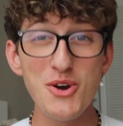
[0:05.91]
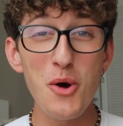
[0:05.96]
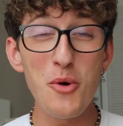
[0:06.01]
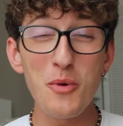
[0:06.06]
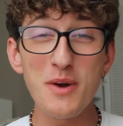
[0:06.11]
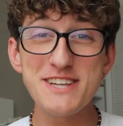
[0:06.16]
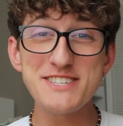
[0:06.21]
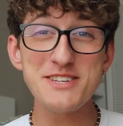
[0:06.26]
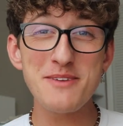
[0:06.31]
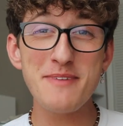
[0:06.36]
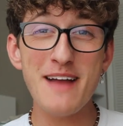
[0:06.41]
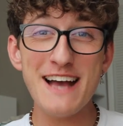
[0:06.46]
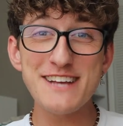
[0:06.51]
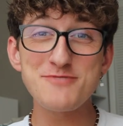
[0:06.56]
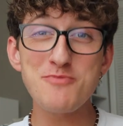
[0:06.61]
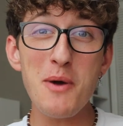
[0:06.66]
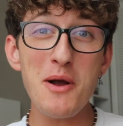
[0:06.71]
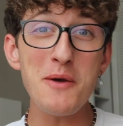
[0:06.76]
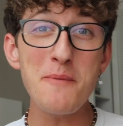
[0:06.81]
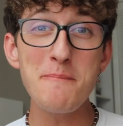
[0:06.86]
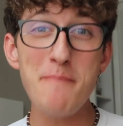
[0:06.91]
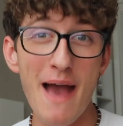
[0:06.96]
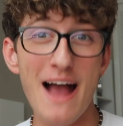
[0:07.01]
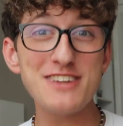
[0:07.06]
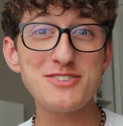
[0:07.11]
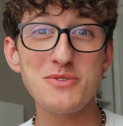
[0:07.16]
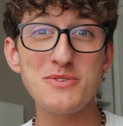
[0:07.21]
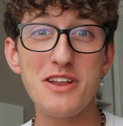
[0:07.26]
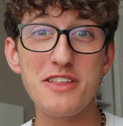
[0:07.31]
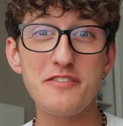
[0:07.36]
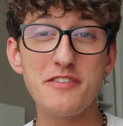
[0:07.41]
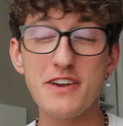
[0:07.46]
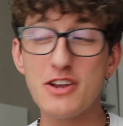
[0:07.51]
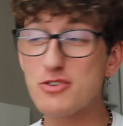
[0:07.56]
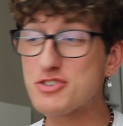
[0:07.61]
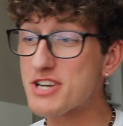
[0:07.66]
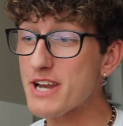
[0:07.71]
Yo, what is up, guys? Welcome back to another video.